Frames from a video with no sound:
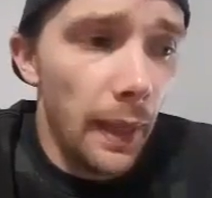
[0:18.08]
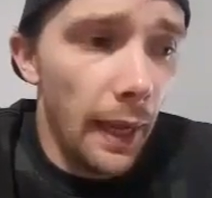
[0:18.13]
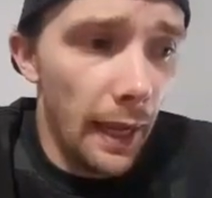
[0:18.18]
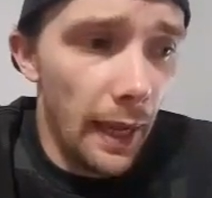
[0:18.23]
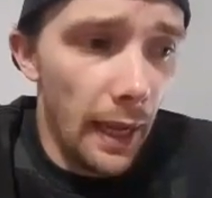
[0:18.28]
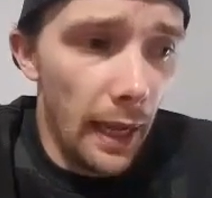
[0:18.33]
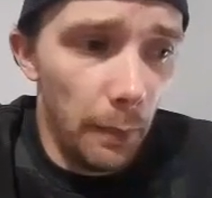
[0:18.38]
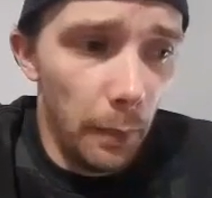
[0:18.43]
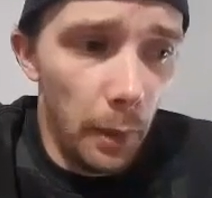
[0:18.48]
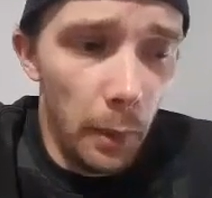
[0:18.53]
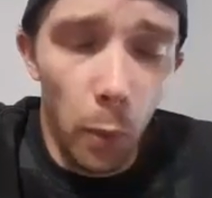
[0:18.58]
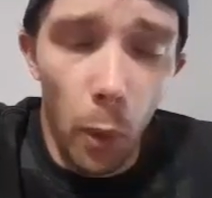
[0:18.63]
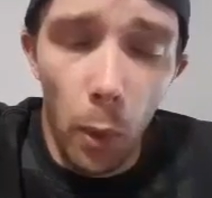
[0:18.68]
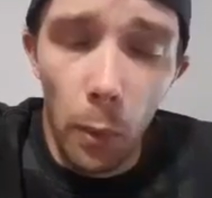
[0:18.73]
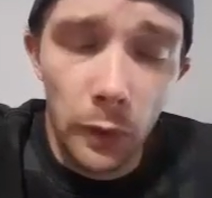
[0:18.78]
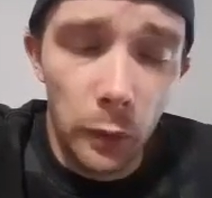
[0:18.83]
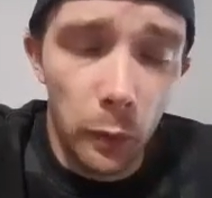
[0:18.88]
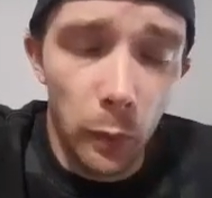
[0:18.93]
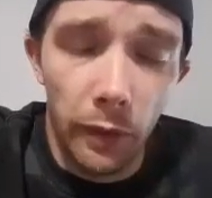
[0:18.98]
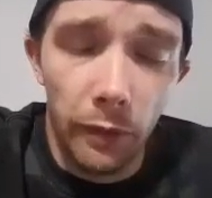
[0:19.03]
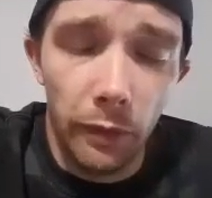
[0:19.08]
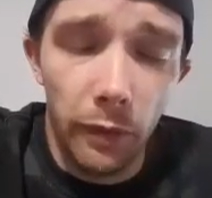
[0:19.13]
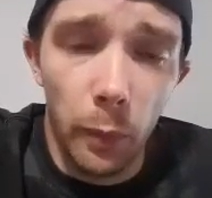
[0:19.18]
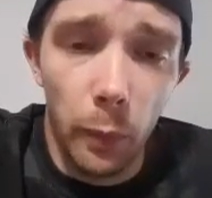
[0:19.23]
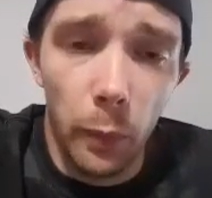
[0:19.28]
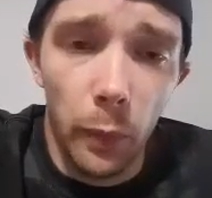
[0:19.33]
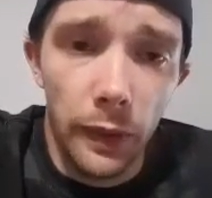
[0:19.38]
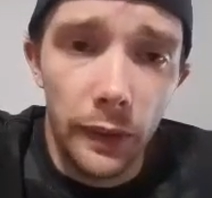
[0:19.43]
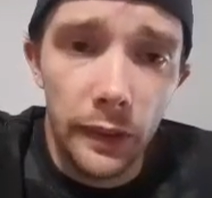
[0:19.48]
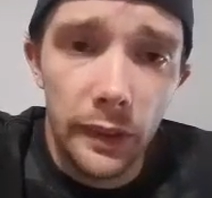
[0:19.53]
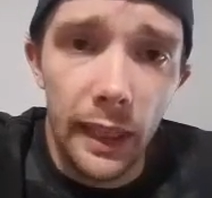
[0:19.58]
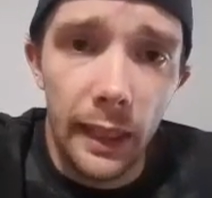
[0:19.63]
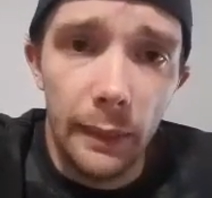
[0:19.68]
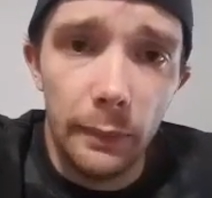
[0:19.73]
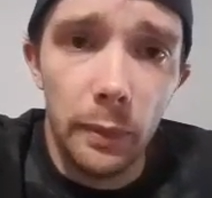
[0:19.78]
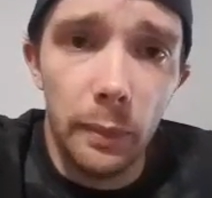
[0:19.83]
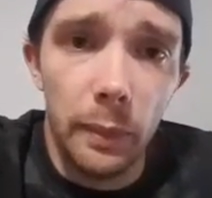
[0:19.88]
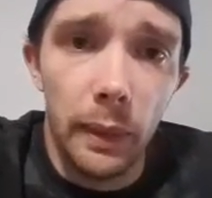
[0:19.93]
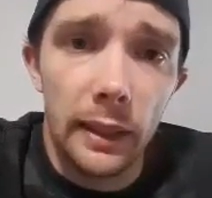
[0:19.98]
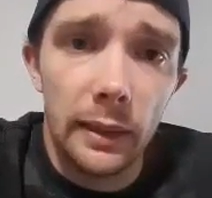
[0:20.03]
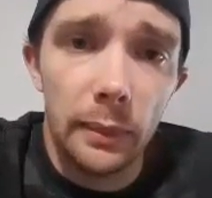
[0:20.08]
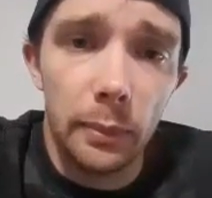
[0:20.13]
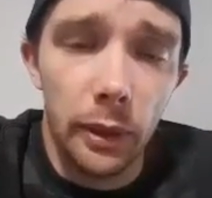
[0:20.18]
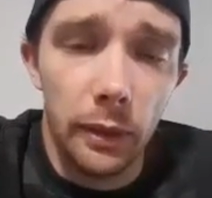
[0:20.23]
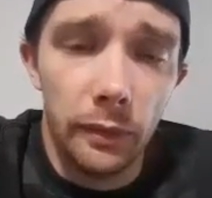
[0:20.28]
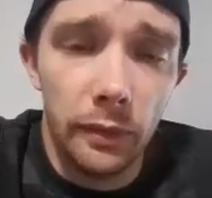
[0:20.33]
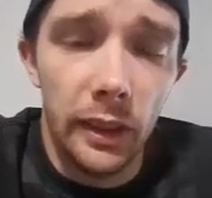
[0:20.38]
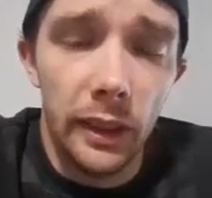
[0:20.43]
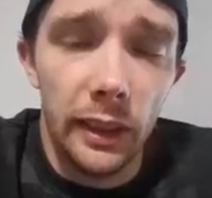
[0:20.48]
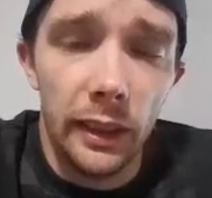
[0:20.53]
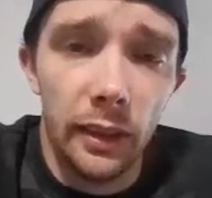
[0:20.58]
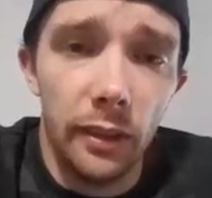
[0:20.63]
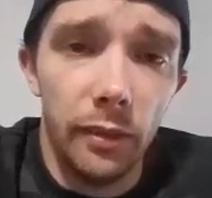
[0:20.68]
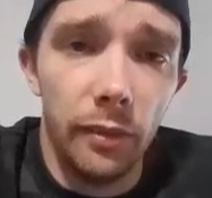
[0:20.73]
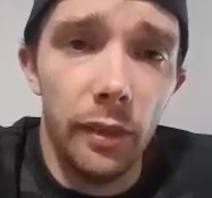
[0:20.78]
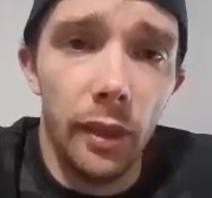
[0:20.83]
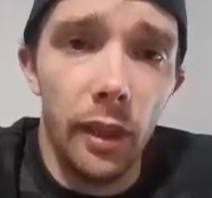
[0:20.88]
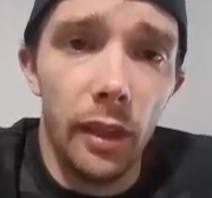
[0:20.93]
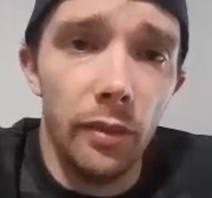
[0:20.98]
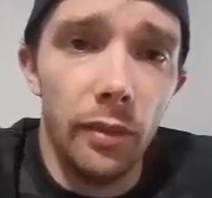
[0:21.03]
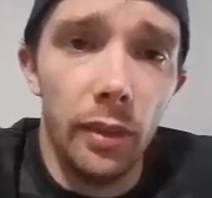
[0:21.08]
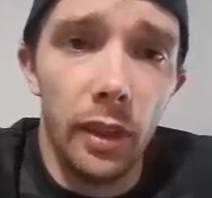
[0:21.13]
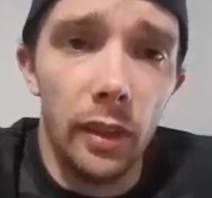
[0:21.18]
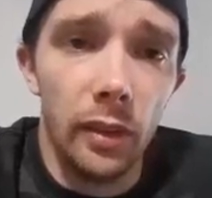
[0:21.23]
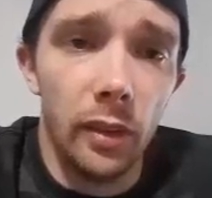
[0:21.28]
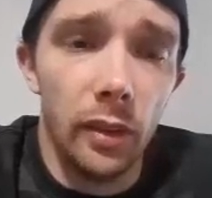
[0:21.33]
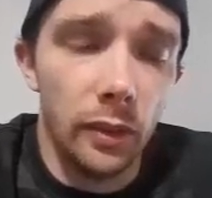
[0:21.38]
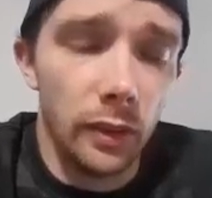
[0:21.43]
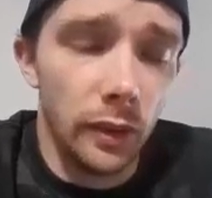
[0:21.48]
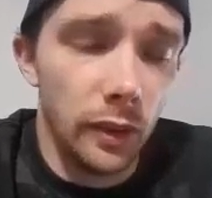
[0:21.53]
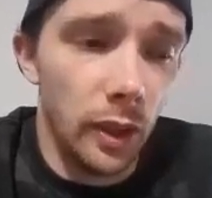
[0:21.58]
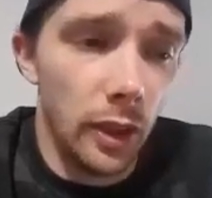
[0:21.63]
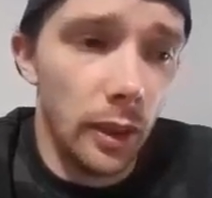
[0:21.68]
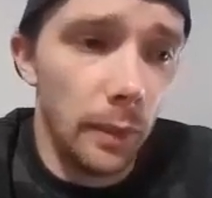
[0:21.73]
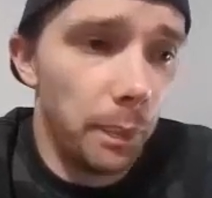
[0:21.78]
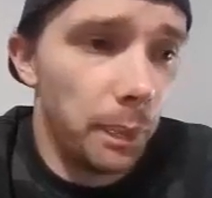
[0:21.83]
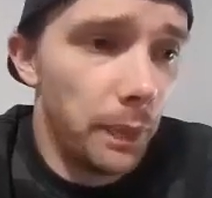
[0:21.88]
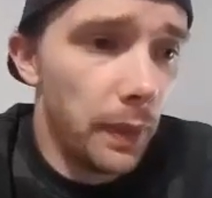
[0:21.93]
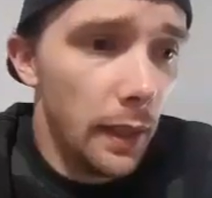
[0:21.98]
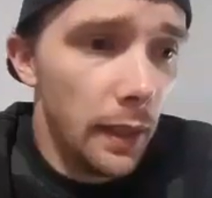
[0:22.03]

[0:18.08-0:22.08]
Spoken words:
in what was one of the worst games of basketball I've seen in a very, very long time.